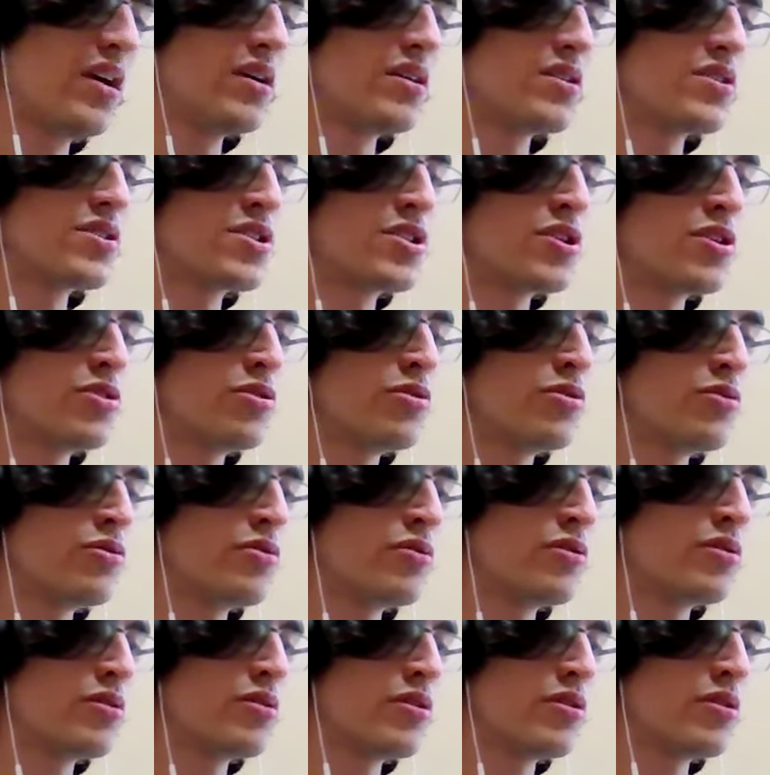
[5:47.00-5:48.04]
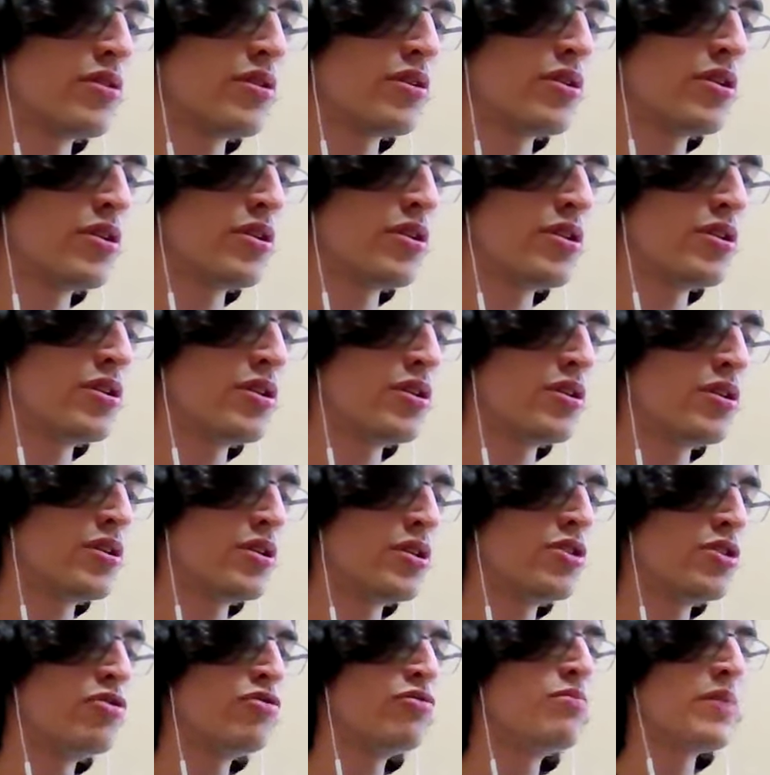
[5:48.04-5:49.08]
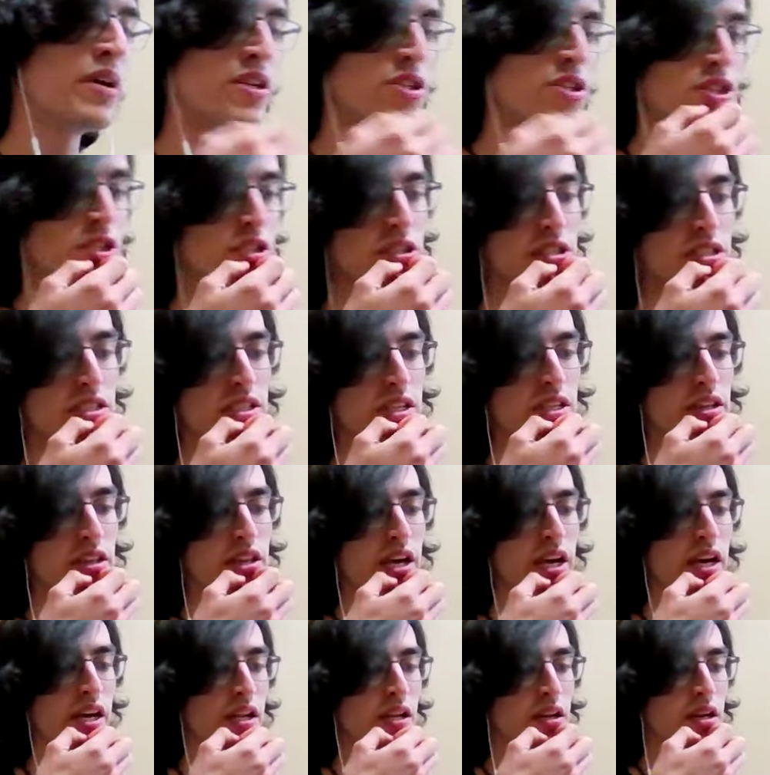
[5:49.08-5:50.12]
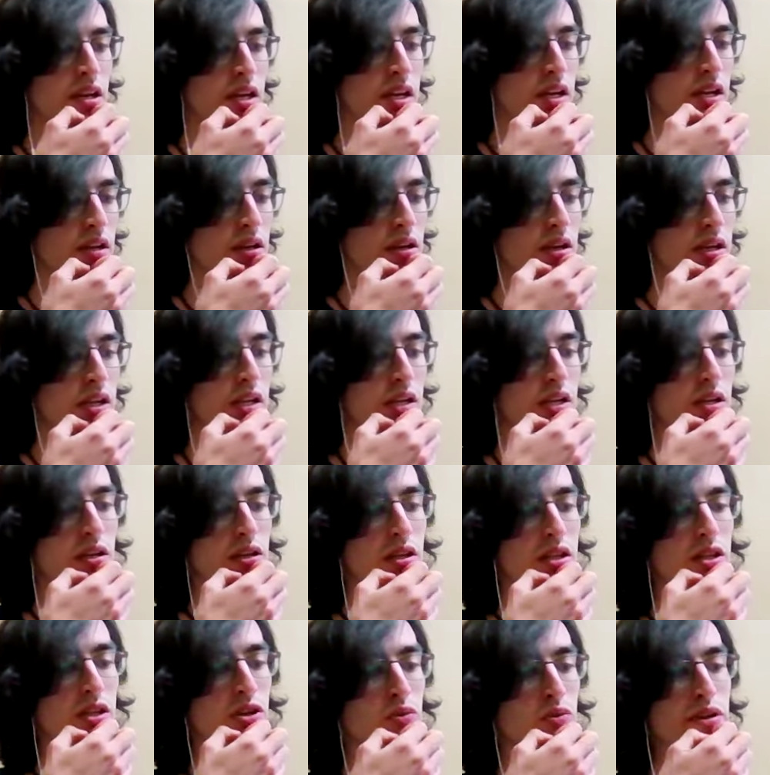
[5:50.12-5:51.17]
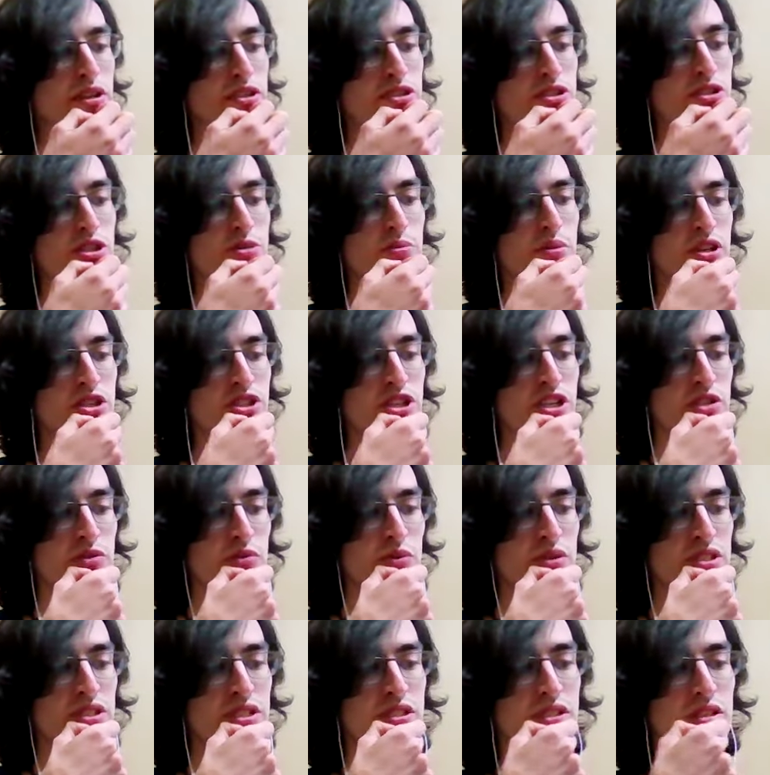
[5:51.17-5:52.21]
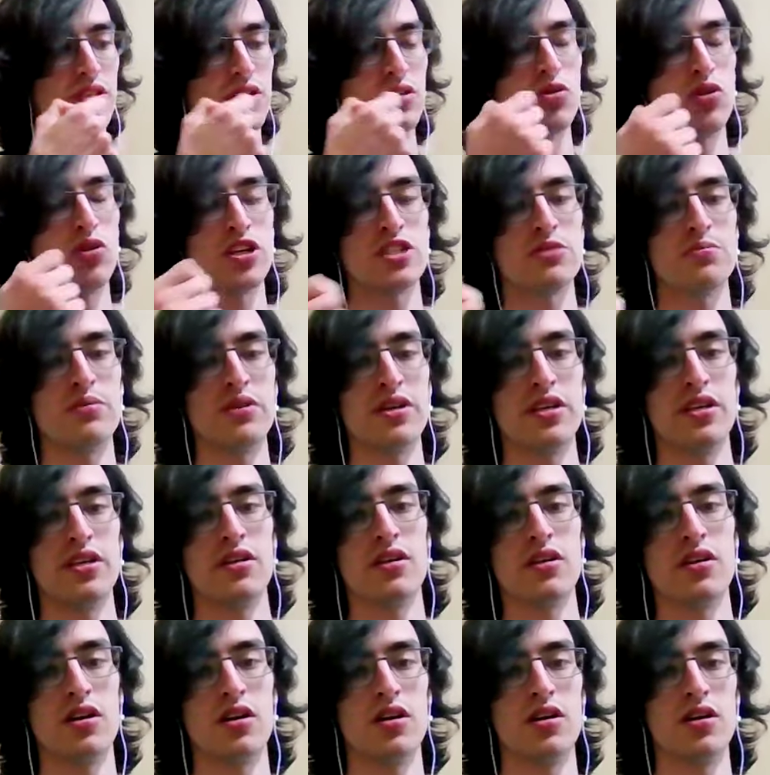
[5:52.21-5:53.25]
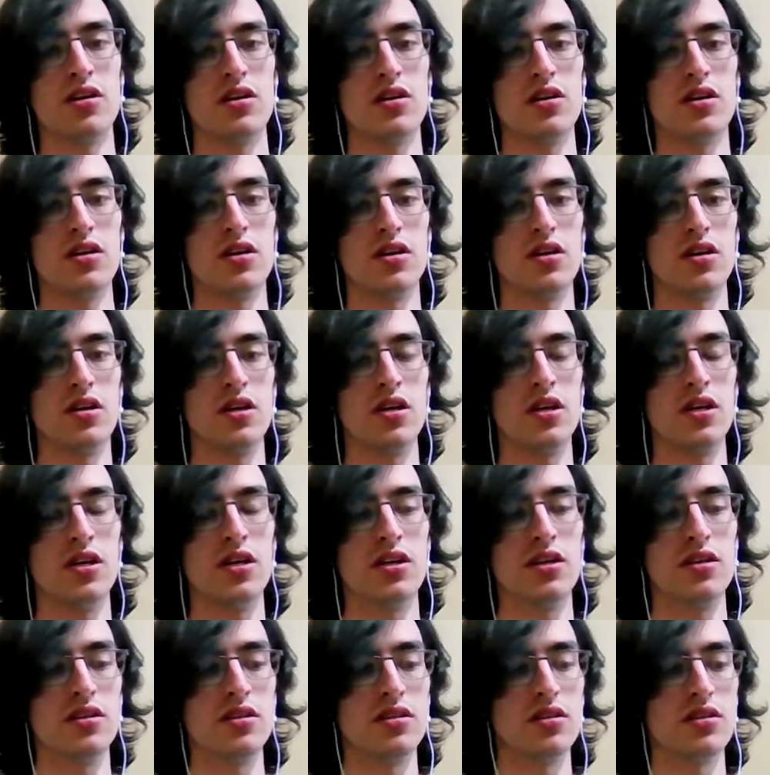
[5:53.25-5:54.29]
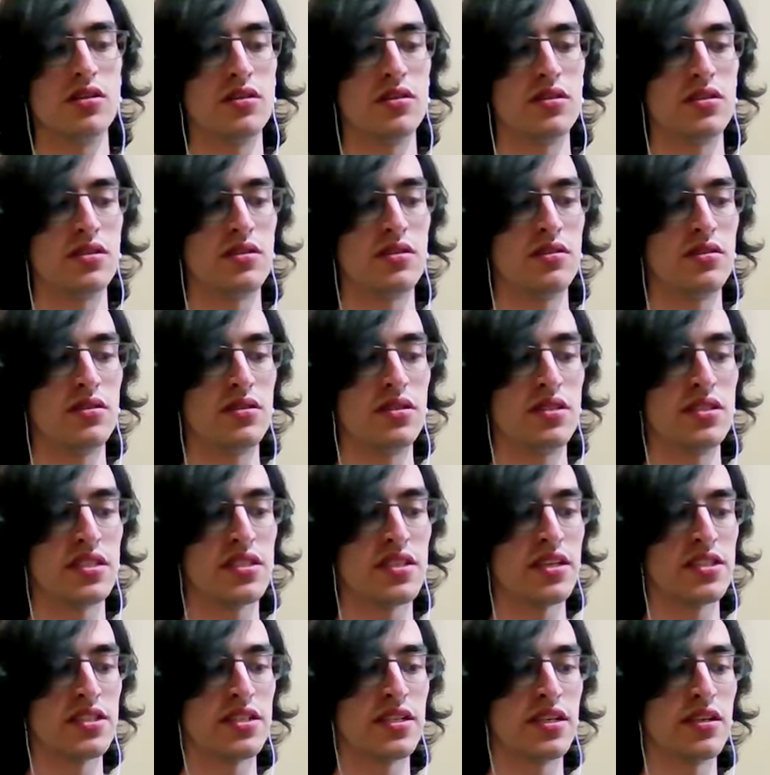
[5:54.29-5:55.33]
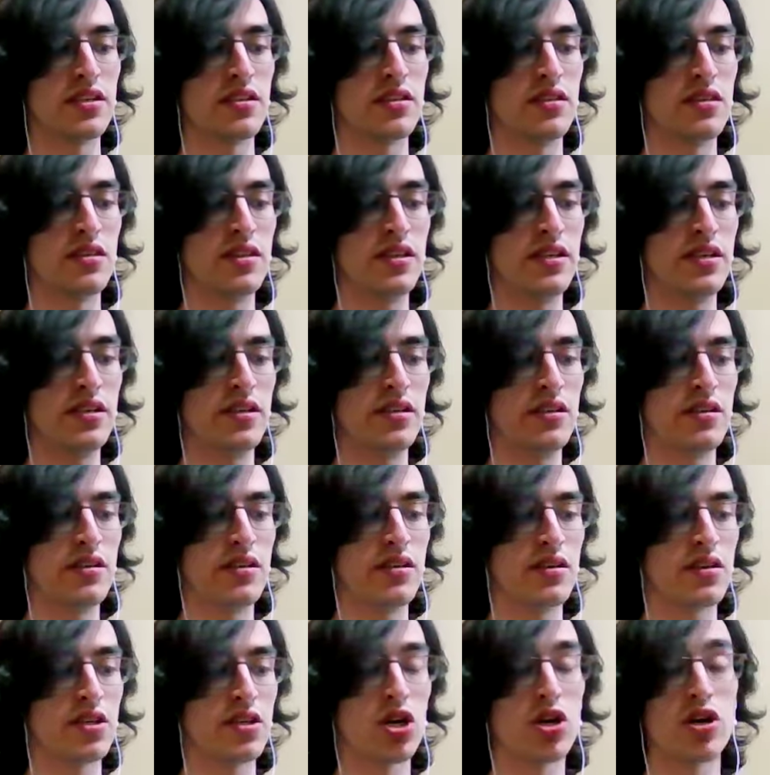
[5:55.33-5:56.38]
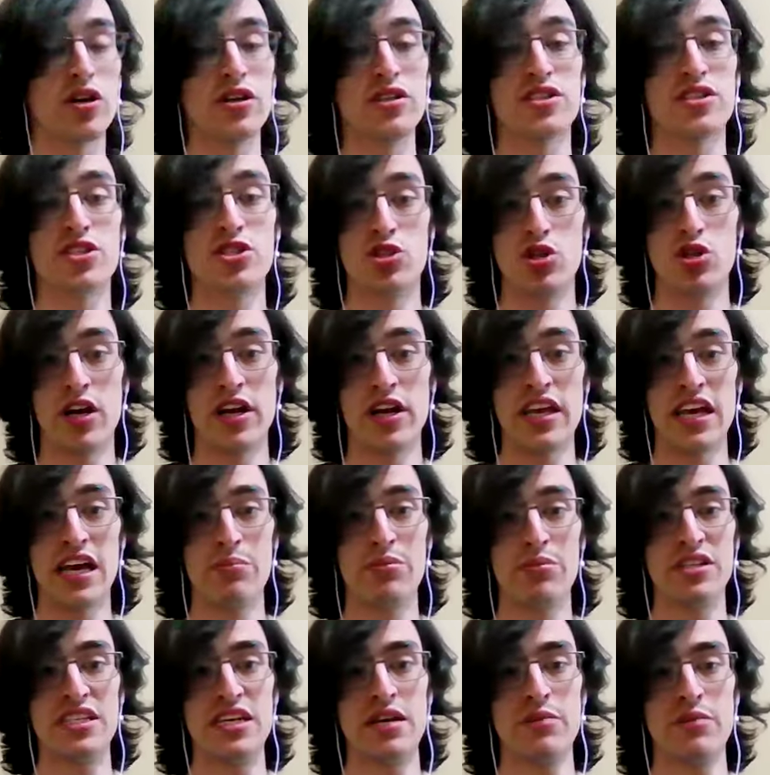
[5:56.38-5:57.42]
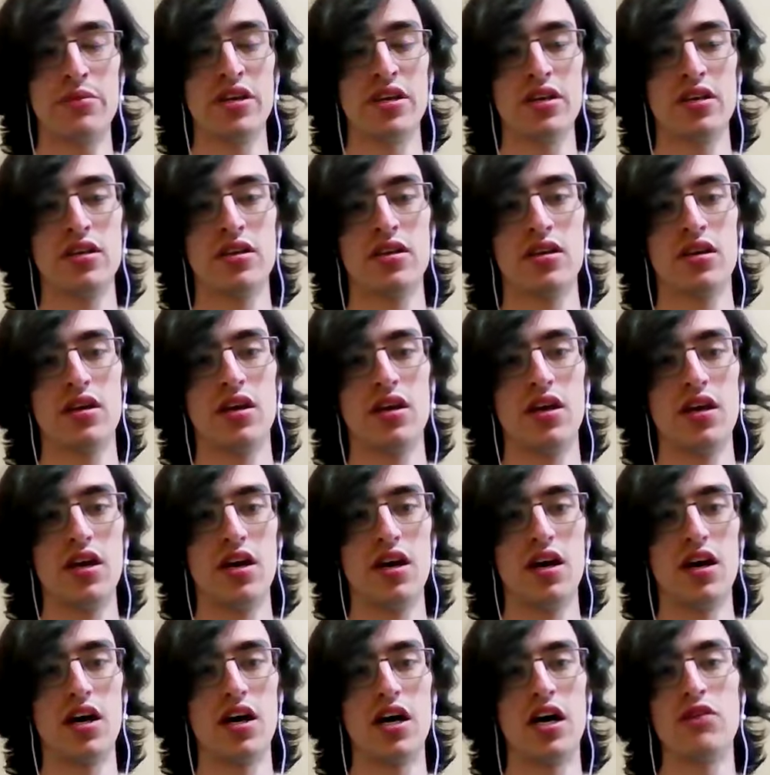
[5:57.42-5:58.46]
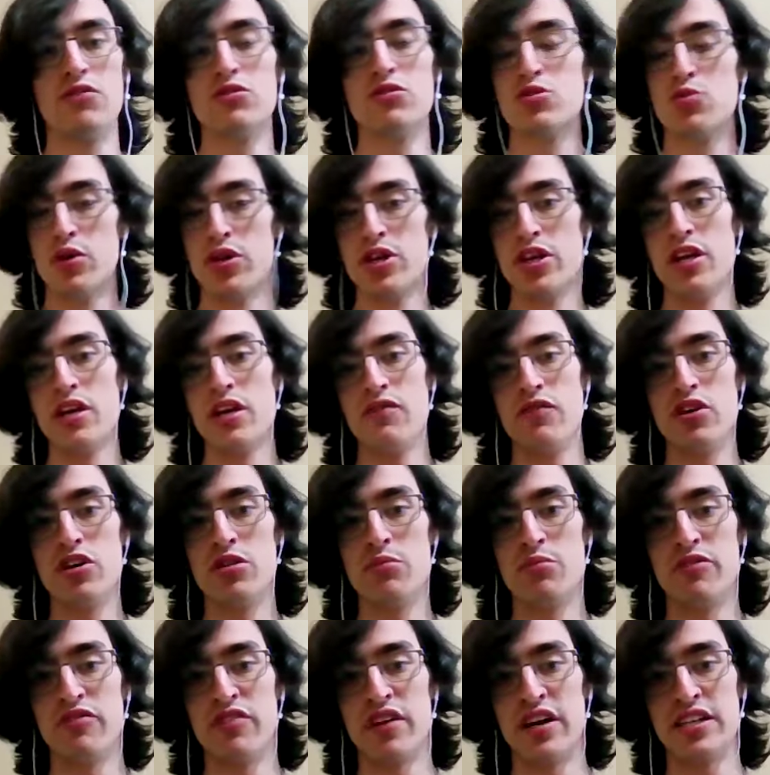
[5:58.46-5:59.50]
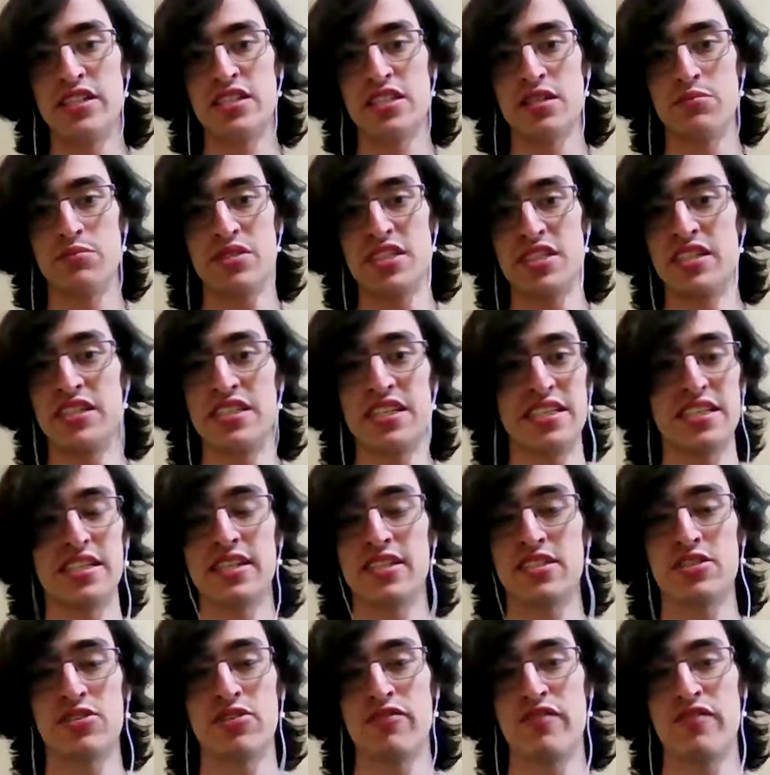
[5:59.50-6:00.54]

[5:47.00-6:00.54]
So you mentioned that your research project was going to be uh, discussing the current drug epidemic. I was wondering if you could provide some statistics or